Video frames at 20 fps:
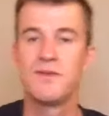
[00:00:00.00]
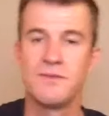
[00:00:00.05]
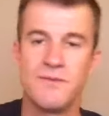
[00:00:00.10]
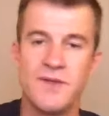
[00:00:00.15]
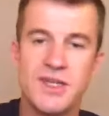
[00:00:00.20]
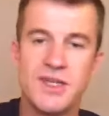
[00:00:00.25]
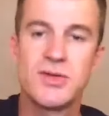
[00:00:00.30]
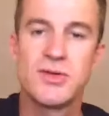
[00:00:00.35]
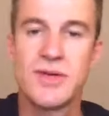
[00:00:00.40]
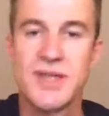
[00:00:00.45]

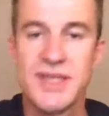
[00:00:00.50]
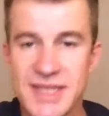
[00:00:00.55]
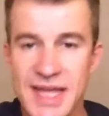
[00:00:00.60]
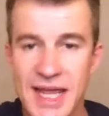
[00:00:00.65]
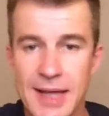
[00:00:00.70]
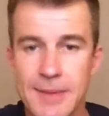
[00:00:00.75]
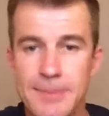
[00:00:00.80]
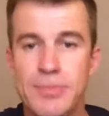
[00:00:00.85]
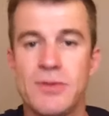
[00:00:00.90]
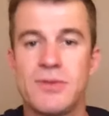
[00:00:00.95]
visual
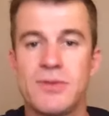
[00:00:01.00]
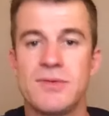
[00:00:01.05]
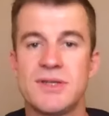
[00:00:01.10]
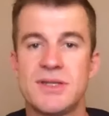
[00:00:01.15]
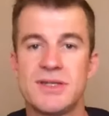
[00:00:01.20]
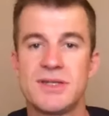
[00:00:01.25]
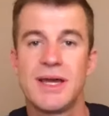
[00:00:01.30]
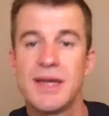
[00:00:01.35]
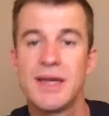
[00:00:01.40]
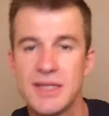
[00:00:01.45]

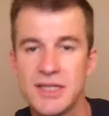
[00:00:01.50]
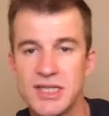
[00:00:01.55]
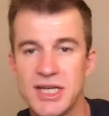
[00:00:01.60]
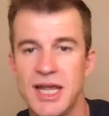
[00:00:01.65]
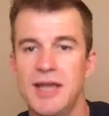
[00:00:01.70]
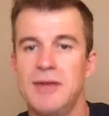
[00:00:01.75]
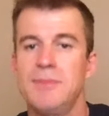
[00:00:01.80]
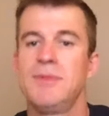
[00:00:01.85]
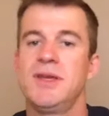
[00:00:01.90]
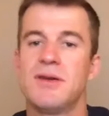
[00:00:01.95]
examples, uh,
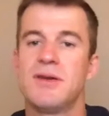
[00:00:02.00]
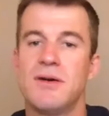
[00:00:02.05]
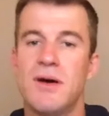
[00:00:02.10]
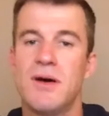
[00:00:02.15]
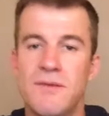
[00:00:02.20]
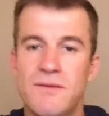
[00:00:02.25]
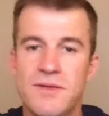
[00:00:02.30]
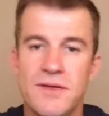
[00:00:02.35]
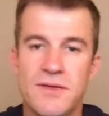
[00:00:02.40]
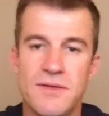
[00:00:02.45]
Jamie,
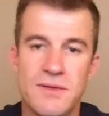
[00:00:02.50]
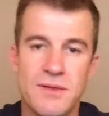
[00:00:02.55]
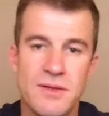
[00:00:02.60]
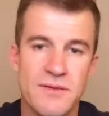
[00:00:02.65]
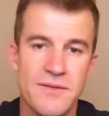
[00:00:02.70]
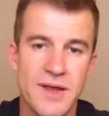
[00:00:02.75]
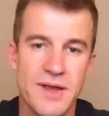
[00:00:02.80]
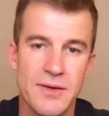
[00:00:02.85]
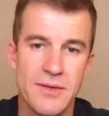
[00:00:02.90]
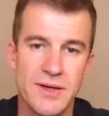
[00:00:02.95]
of the, the
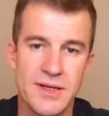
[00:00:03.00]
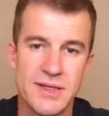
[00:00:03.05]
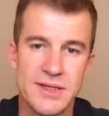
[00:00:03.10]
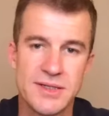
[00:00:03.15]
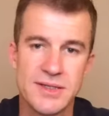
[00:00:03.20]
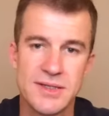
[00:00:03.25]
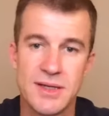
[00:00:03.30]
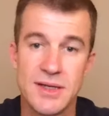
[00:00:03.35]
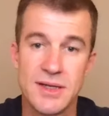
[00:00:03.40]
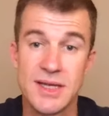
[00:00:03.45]
various
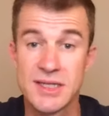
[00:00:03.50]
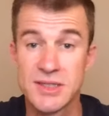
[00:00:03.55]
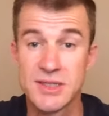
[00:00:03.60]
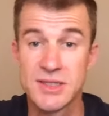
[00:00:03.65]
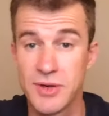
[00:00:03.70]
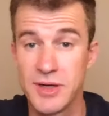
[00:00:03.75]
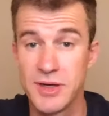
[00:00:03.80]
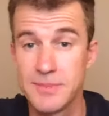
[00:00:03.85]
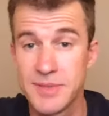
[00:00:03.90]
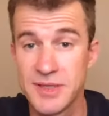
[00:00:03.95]
uh,
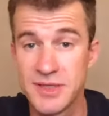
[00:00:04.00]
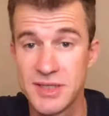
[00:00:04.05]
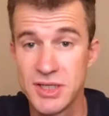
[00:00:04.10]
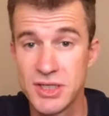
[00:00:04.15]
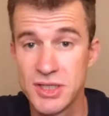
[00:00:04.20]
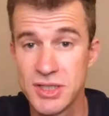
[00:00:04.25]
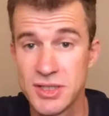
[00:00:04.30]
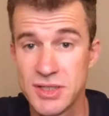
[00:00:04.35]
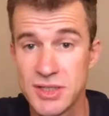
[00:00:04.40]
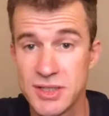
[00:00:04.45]
extreme
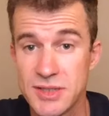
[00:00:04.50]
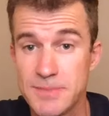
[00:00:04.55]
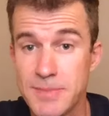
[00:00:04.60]
positions.